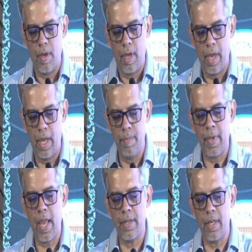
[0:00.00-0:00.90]
help
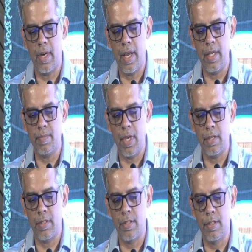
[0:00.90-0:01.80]
categorize
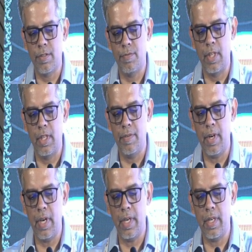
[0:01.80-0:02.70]
patients with
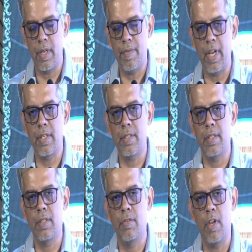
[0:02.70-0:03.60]
liver-related events,
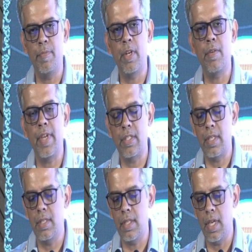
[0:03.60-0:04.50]
development of
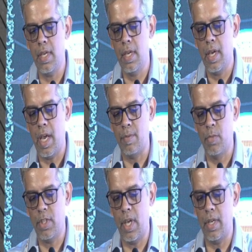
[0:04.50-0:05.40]
HCC and
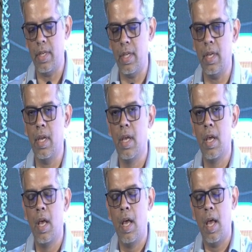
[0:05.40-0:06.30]
mortality,
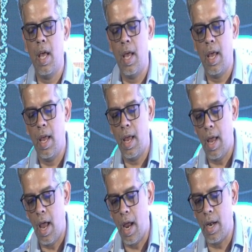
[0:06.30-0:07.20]

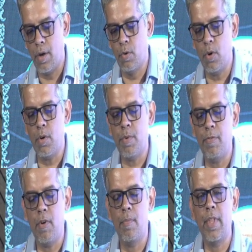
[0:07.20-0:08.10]
and do not
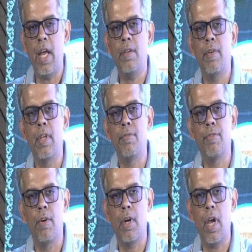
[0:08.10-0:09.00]
perform that well
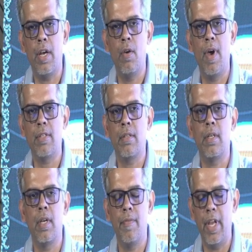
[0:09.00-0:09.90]
for
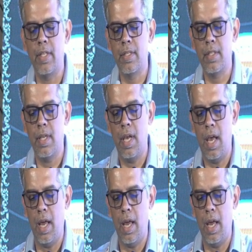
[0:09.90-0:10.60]
cardiovascular events and